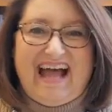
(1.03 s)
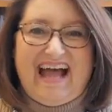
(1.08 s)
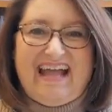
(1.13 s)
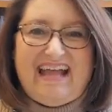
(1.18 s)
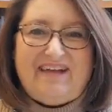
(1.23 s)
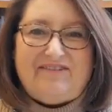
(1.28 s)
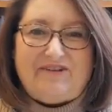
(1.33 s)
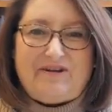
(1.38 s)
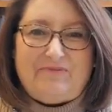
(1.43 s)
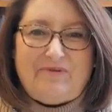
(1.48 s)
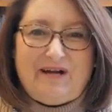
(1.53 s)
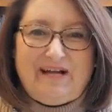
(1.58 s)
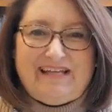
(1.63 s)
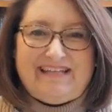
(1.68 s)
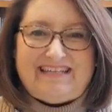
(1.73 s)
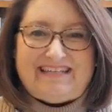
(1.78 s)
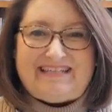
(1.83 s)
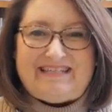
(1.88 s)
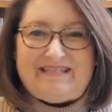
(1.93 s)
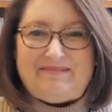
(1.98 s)
Hi, everyone.
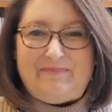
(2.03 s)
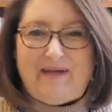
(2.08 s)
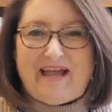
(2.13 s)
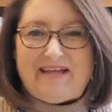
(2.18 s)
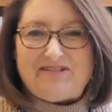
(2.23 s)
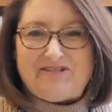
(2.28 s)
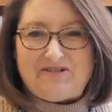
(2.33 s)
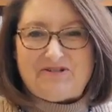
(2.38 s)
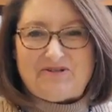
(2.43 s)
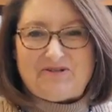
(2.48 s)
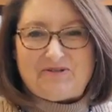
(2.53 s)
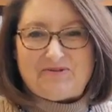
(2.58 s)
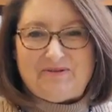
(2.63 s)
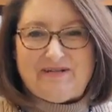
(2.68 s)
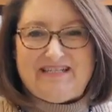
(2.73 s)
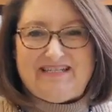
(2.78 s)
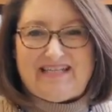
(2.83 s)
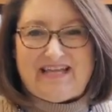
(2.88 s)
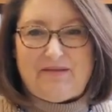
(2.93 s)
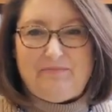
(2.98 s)
This is Pastor
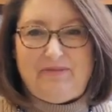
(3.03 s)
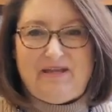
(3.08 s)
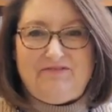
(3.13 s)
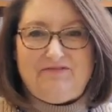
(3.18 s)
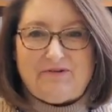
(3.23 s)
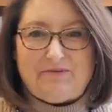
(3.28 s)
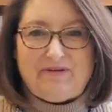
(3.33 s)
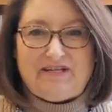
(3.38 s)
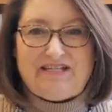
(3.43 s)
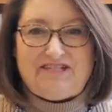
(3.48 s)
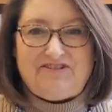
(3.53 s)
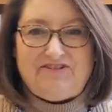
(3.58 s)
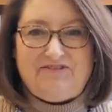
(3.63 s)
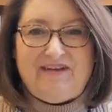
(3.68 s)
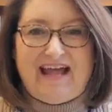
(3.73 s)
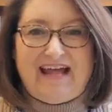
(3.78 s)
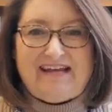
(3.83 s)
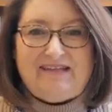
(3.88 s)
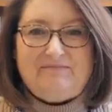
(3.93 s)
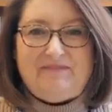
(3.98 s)
Teresa at Beaver Ridge
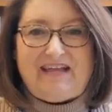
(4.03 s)
United